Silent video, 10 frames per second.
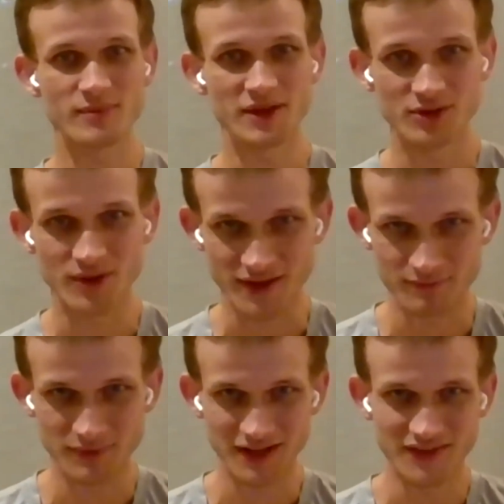
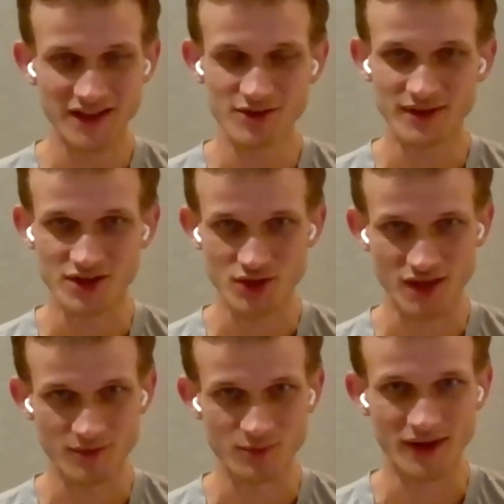but that you can
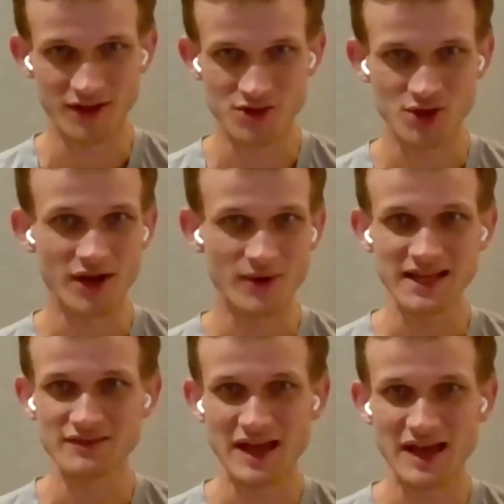just run generic
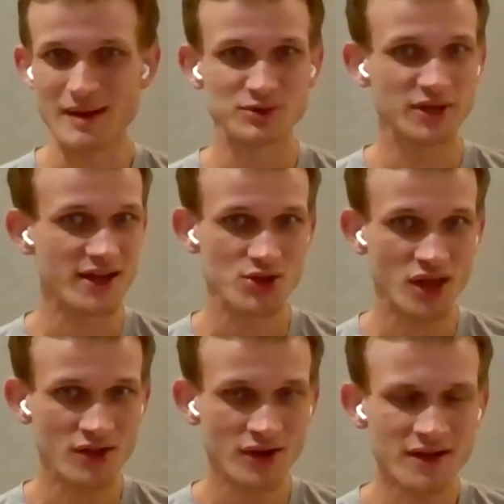EVM
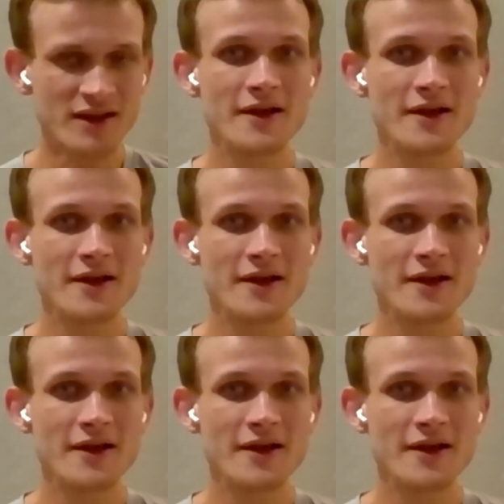applications on.